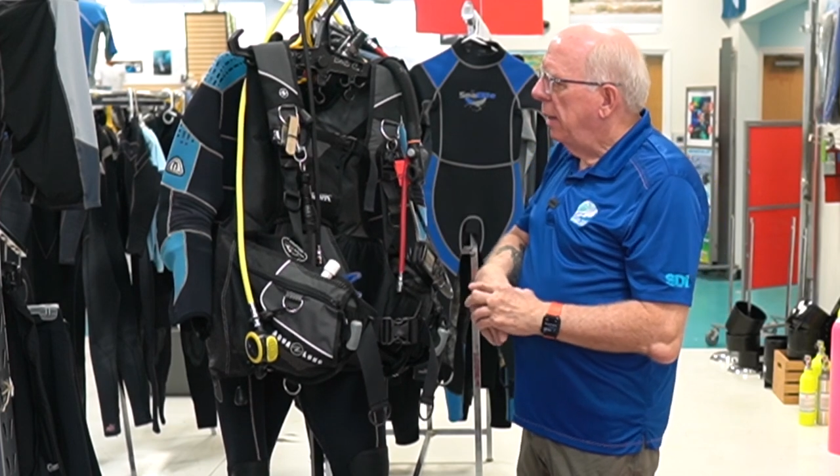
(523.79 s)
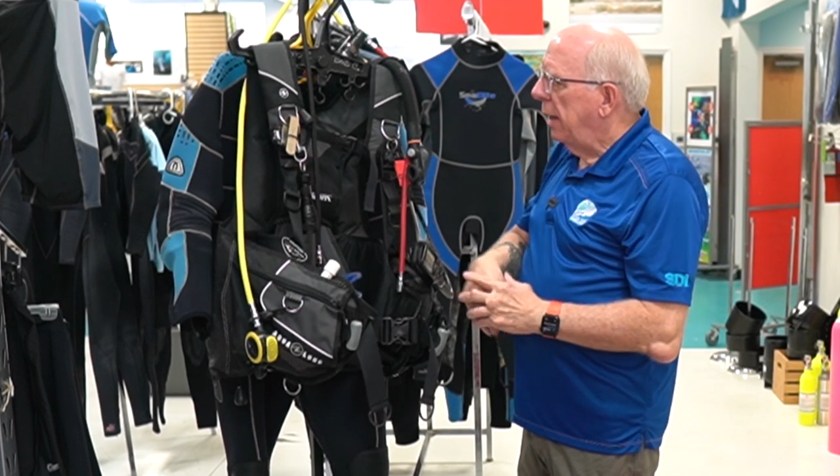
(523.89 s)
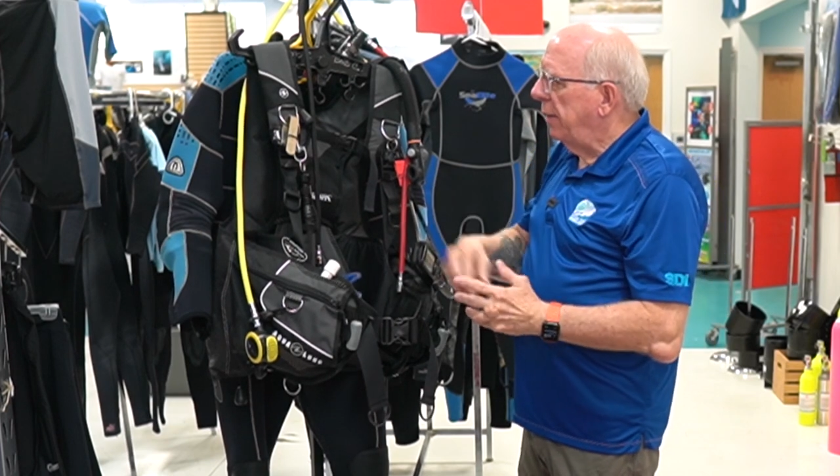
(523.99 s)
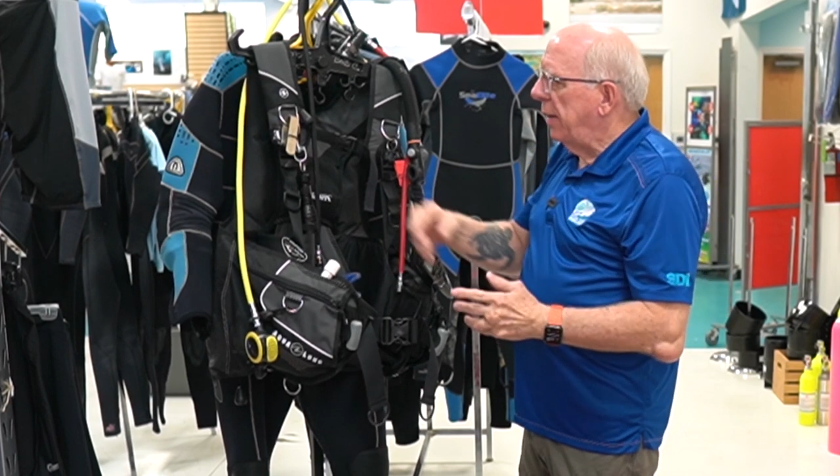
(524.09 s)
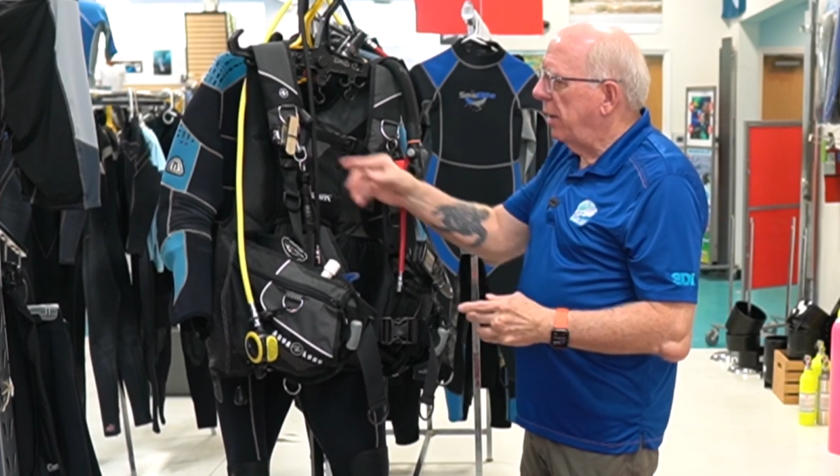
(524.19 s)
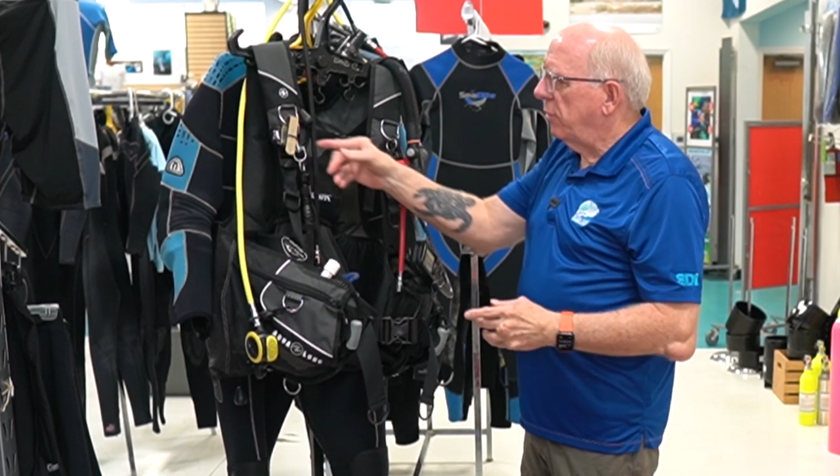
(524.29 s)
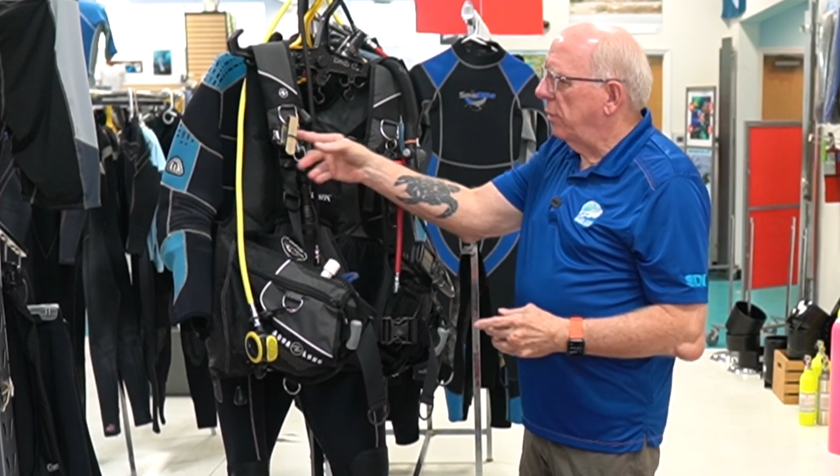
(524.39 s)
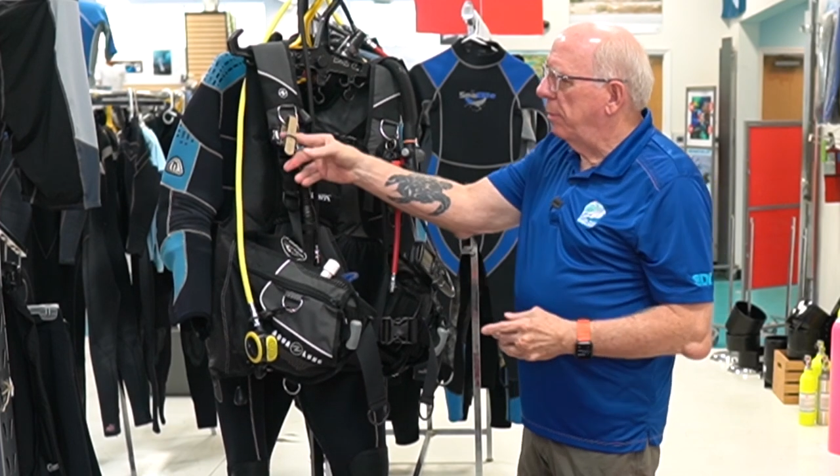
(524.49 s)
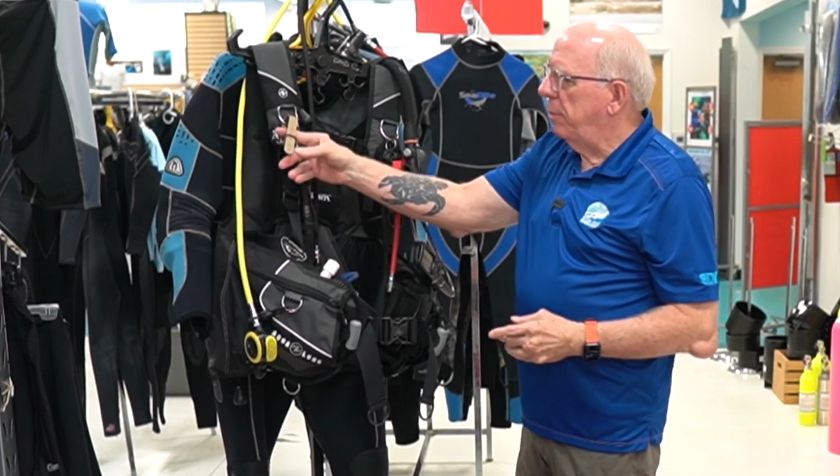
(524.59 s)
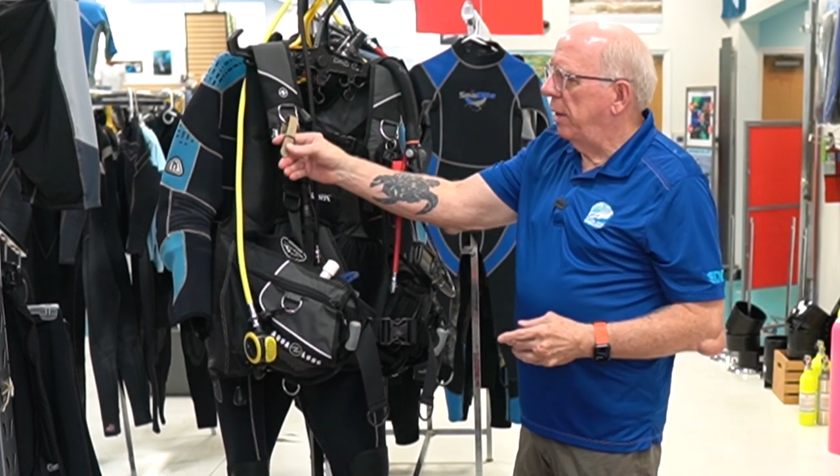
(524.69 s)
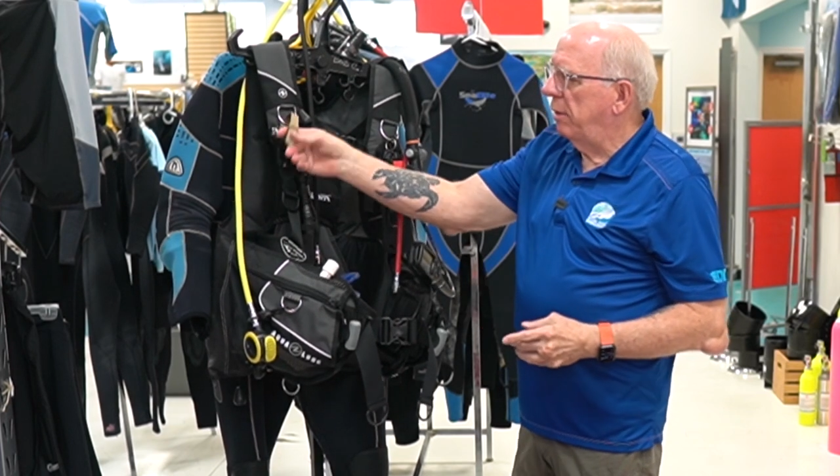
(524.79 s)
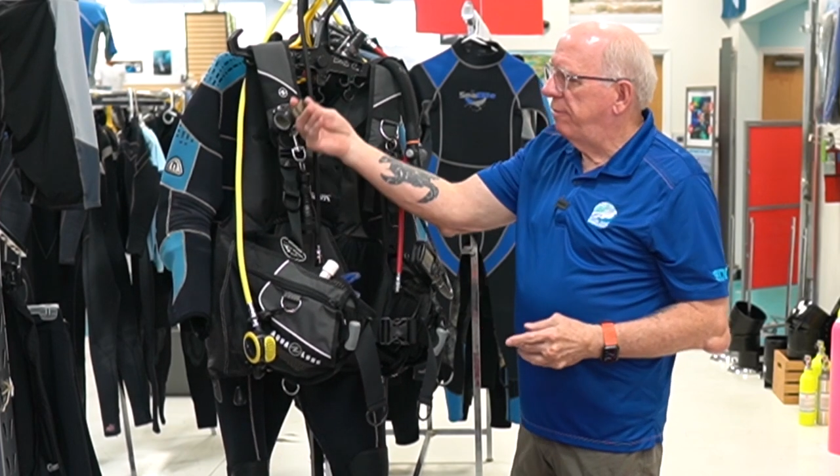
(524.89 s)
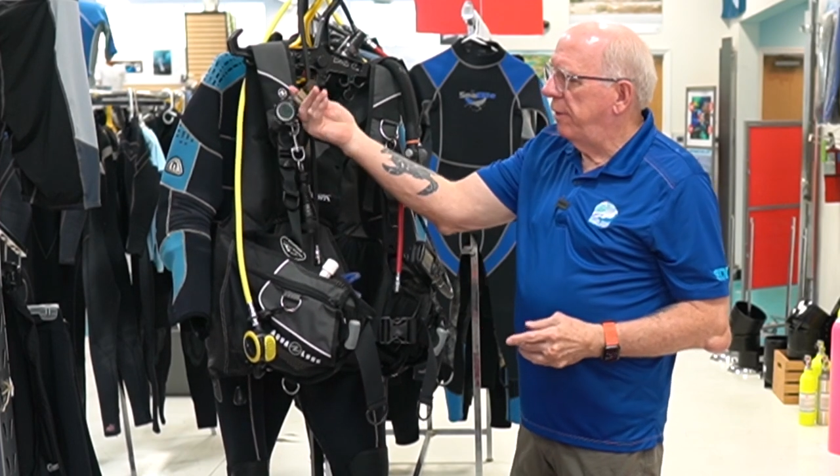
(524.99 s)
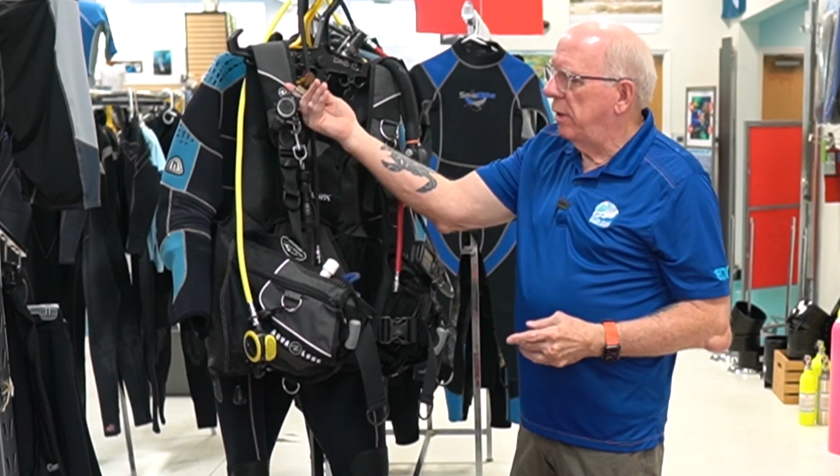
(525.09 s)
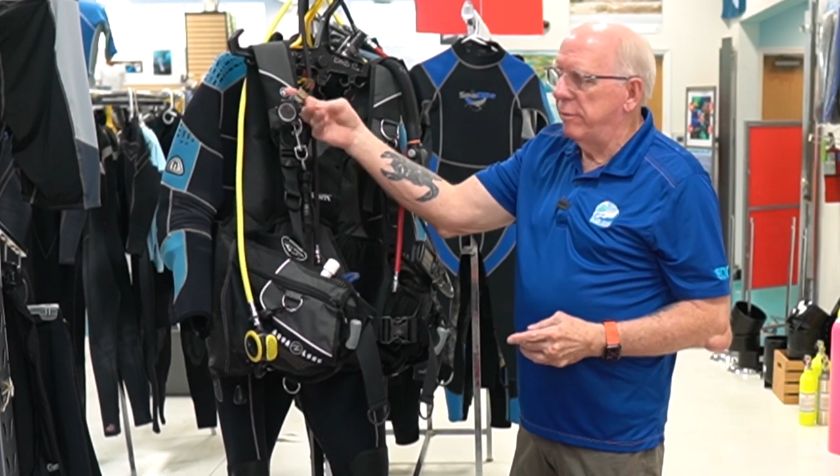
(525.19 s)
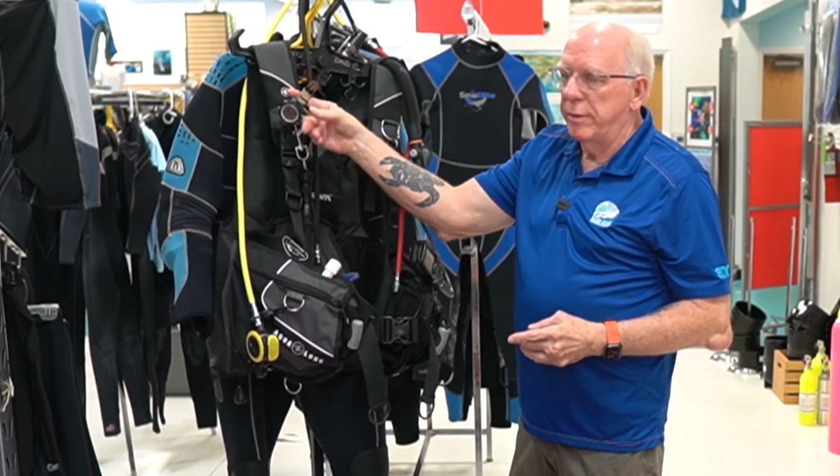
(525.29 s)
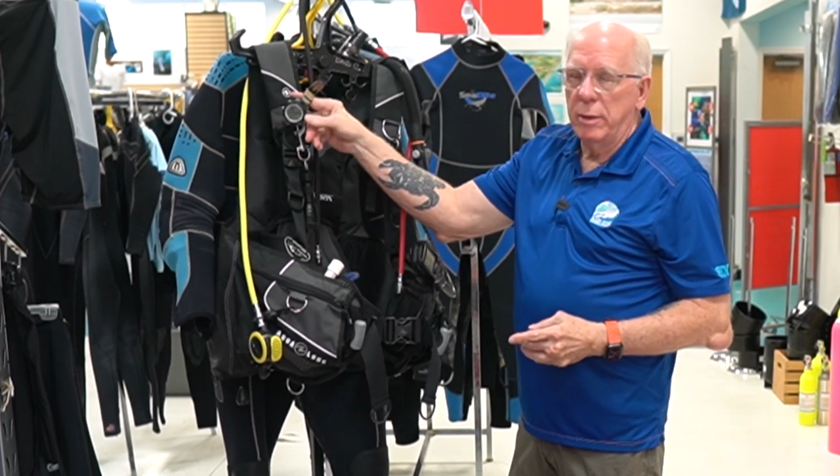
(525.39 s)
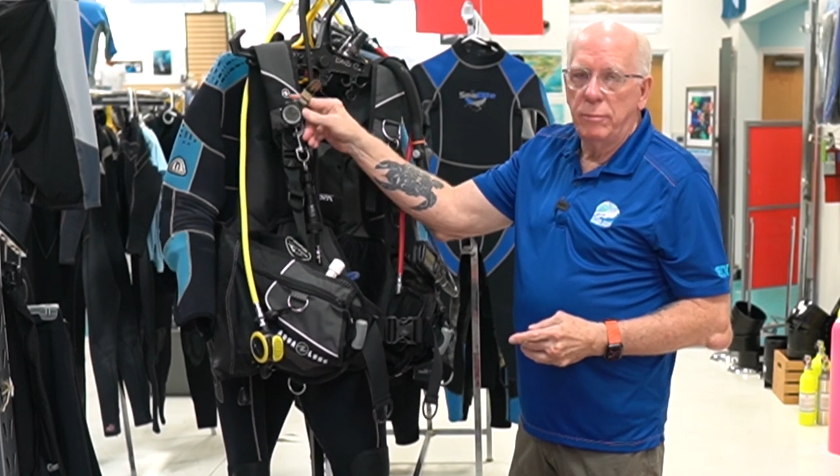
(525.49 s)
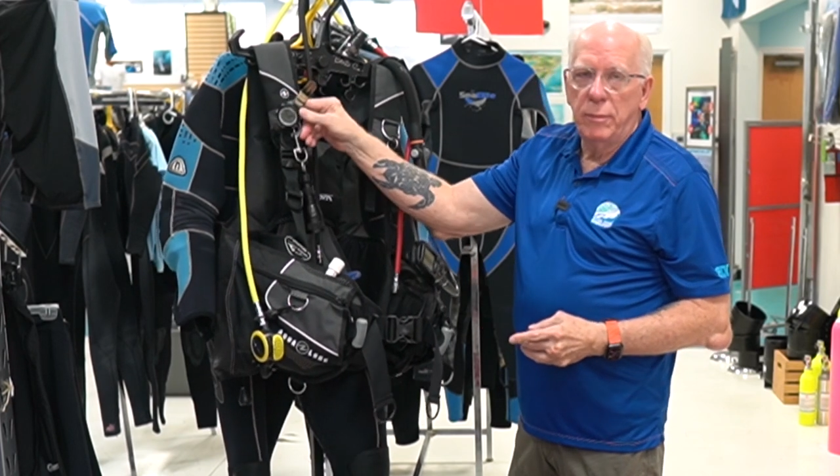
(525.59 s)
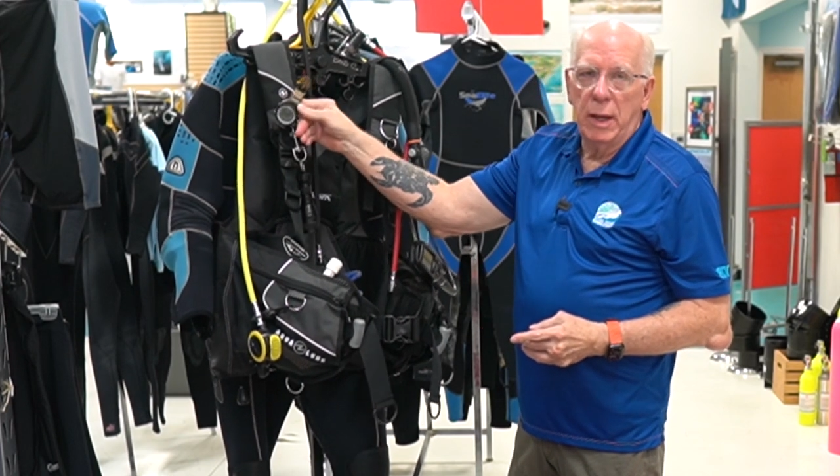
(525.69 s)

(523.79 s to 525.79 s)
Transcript: And that's the benefit of a